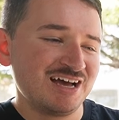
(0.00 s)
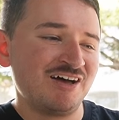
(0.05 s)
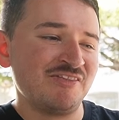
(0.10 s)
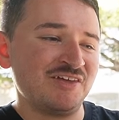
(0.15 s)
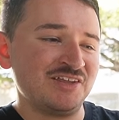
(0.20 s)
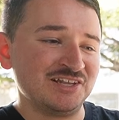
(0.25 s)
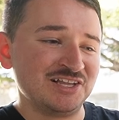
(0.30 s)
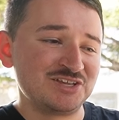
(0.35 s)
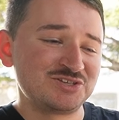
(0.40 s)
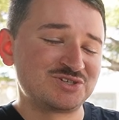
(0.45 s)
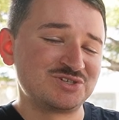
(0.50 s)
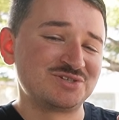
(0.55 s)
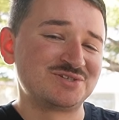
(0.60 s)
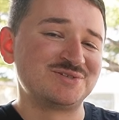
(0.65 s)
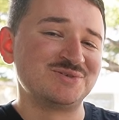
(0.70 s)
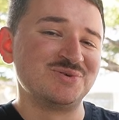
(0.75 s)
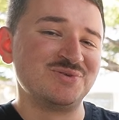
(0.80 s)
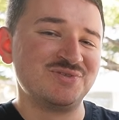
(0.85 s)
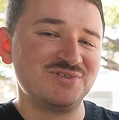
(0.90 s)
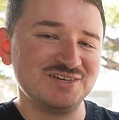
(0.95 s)
And then let's just
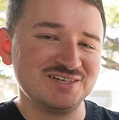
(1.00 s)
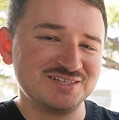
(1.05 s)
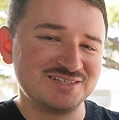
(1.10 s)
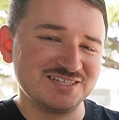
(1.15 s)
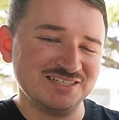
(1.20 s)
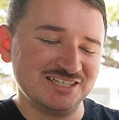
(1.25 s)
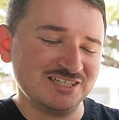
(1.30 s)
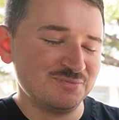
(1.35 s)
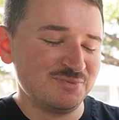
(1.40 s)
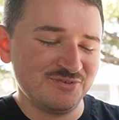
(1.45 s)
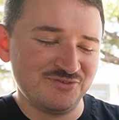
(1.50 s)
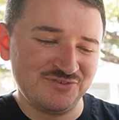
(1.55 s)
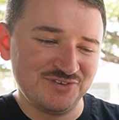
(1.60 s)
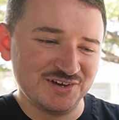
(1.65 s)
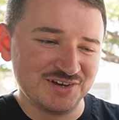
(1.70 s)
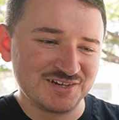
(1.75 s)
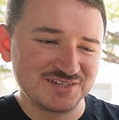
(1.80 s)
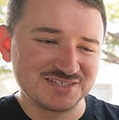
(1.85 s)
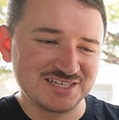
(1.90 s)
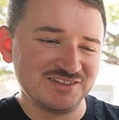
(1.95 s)
do this and it'll be
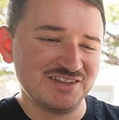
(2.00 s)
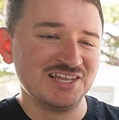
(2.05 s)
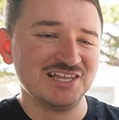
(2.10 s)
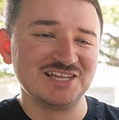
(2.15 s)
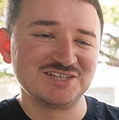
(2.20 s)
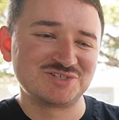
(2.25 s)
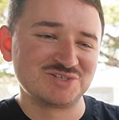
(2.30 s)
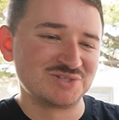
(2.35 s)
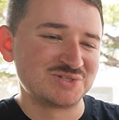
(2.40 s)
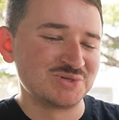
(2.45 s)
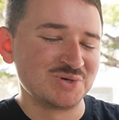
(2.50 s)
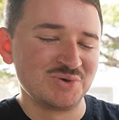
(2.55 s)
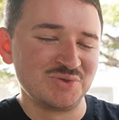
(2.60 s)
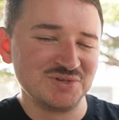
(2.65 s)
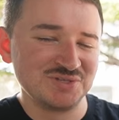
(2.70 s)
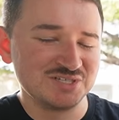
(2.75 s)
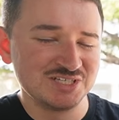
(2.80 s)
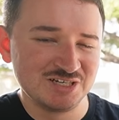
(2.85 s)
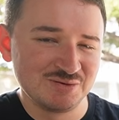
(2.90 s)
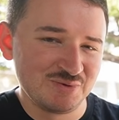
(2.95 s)
fixed. And then let's just do
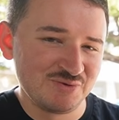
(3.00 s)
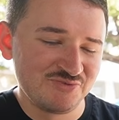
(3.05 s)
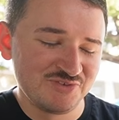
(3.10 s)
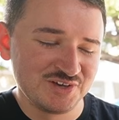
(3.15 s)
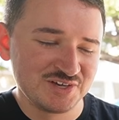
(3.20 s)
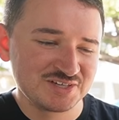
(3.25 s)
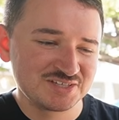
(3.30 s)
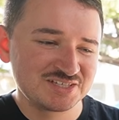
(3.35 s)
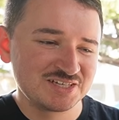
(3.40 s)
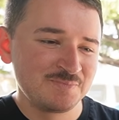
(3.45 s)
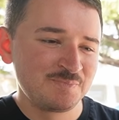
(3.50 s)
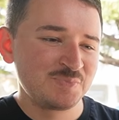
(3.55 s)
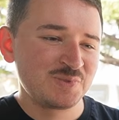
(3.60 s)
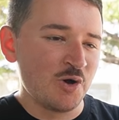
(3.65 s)
this and it'll be fixed.